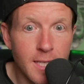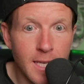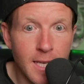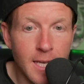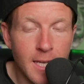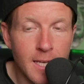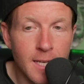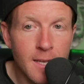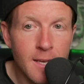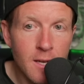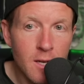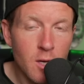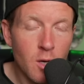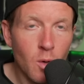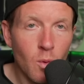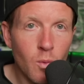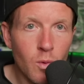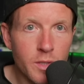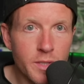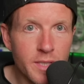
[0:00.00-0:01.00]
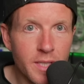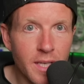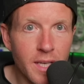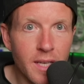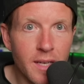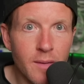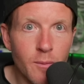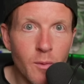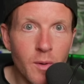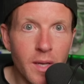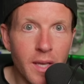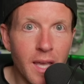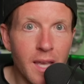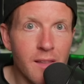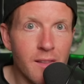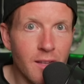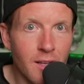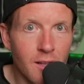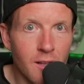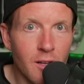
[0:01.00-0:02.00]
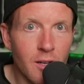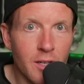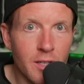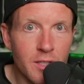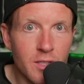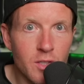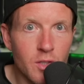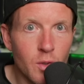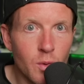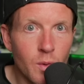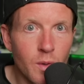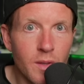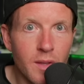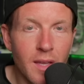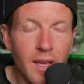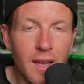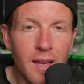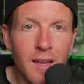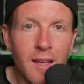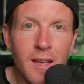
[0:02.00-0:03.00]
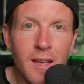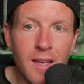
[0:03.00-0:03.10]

And we're seeing what Caitlin Clark is doing, that